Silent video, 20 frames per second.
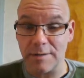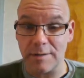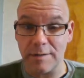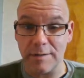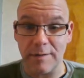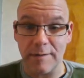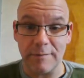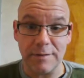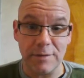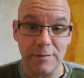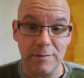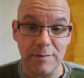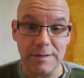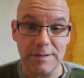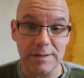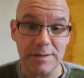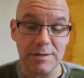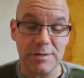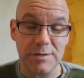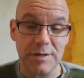or you have a 2 and
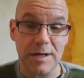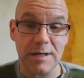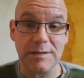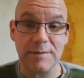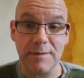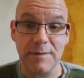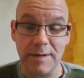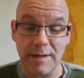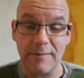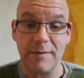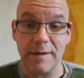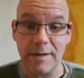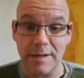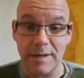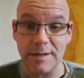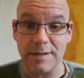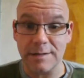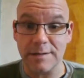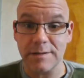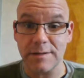6 chance, or whatever it
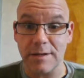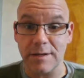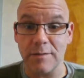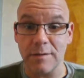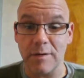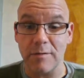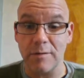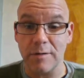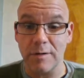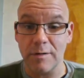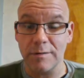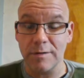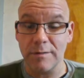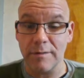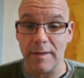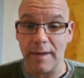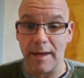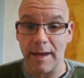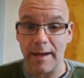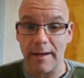is. Go
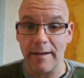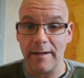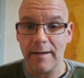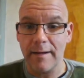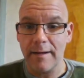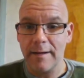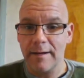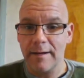do that.